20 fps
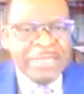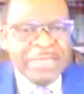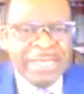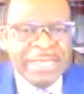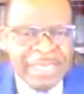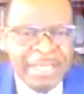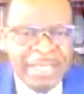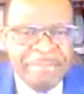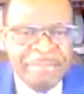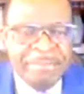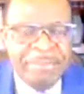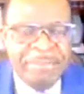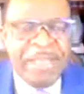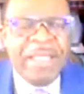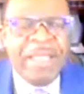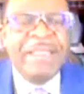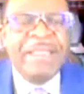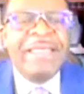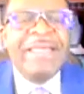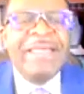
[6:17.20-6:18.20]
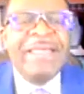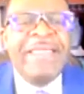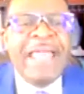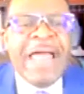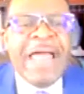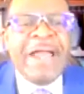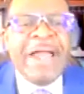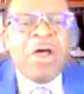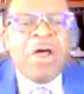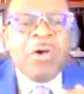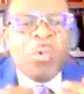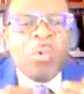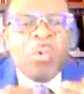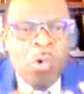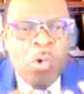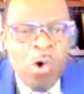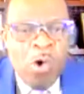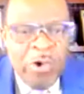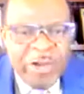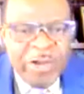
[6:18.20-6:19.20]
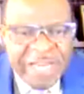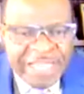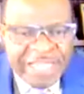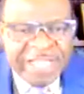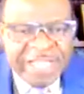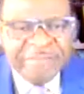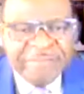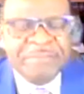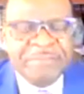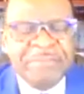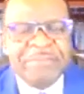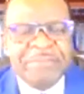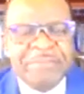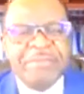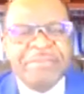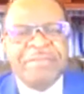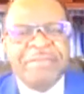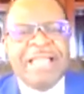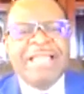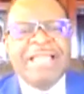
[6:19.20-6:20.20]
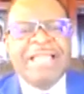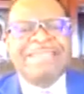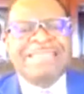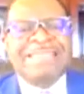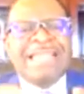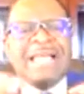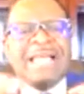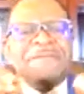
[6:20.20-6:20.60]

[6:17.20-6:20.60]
them, that they are not worthy. There's that